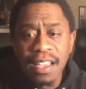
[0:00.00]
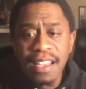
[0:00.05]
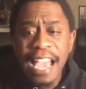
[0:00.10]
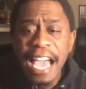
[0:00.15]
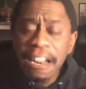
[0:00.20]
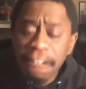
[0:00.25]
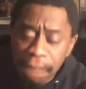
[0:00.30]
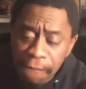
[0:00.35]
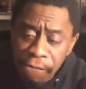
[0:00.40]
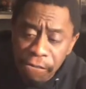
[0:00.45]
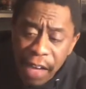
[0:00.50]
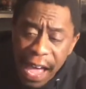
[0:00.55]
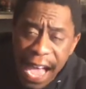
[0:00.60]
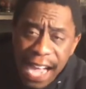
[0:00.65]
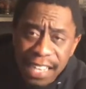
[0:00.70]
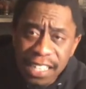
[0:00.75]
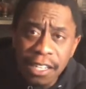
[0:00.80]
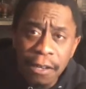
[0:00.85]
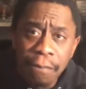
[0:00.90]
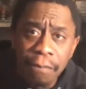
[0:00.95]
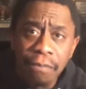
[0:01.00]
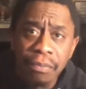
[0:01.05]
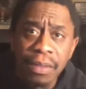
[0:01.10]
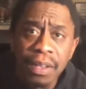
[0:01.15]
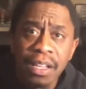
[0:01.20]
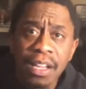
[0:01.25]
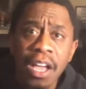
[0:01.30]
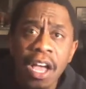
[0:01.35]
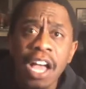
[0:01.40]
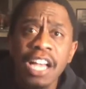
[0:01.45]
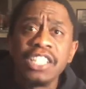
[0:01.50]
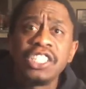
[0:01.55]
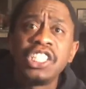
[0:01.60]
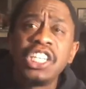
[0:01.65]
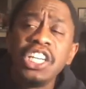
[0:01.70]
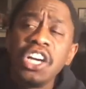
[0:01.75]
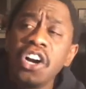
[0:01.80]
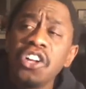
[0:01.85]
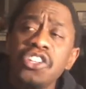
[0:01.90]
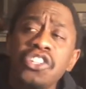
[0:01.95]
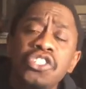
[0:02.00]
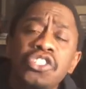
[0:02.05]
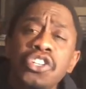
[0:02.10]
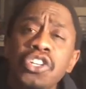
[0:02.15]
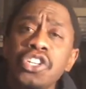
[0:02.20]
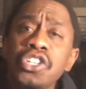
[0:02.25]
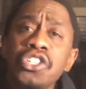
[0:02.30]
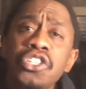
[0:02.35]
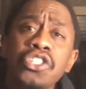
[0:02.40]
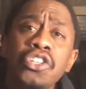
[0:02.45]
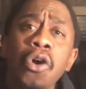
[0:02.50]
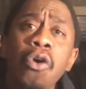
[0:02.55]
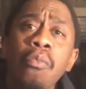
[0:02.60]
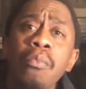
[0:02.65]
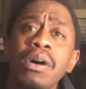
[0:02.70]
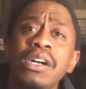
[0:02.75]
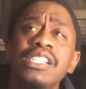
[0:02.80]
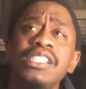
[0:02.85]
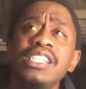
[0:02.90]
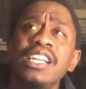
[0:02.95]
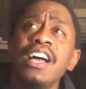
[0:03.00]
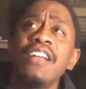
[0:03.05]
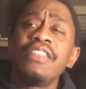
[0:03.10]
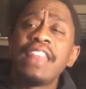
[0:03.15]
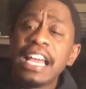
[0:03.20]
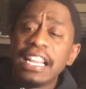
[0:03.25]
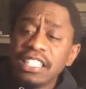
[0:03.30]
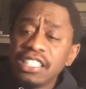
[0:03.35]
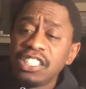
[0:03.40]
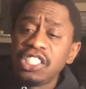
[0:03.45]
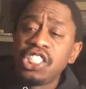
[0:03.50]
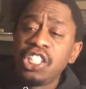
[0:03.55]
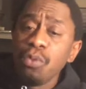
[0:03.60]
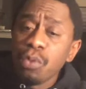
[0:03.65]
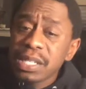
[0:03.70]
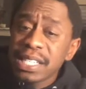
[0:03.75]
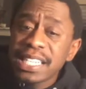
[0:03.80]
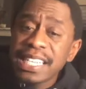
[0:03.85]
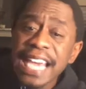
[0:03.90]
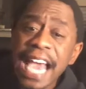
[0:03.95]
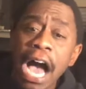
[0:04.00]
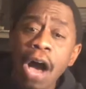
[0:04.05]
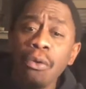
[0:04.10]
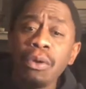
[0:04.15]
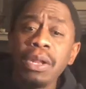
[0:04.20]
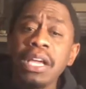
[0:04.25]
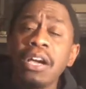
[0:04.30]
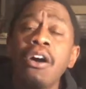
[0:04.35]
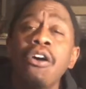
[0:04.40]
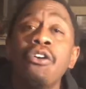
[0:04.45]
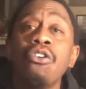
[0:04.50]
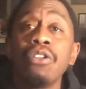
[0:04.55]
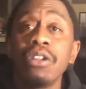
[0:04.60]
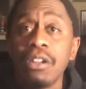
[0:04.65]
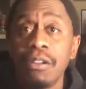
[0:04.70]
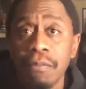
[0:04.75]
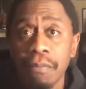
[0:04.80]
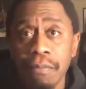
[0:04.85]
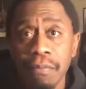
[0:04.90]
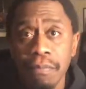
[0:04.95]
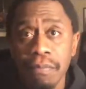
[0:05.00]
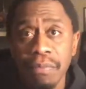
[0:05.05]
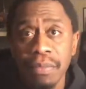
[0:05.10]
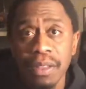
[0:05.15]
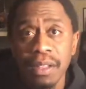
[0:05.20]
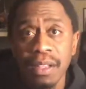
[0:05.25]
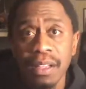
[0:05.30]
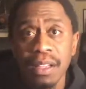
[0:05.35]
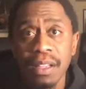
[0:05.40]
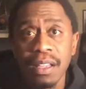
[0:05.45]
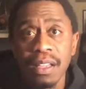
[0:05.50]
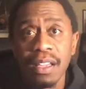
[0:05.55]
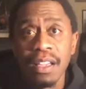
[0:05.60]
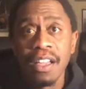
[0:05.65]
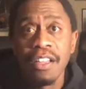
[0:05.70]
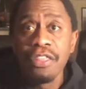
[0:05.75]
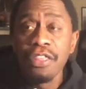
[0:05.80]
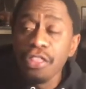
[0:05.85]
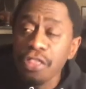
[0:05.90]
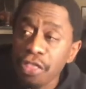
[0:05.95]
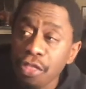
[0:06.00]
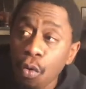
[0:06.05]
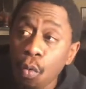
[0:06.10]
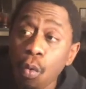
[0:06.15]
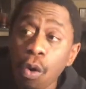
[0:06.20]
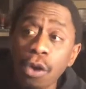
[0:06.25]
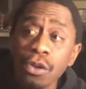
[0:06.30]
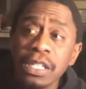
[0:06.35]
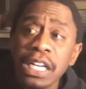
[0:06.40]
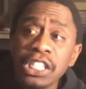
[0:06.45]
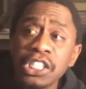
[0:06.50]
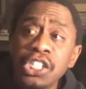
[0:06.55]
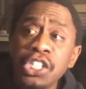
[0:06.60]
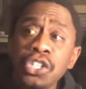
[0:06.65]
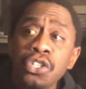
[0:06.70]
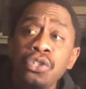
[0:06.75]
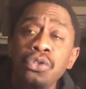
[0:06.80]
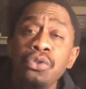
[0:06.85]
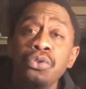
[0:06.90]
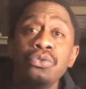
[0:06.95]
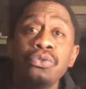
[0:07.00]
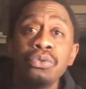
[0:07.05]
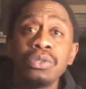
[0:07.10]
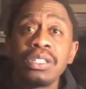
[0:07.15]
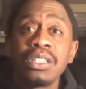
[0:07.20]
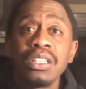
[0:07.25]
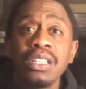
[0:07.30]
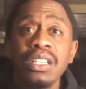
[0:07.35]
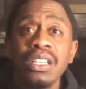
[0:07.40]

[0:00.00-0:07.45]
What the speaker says: In fact, she understood it so much that she was counting on the word that she used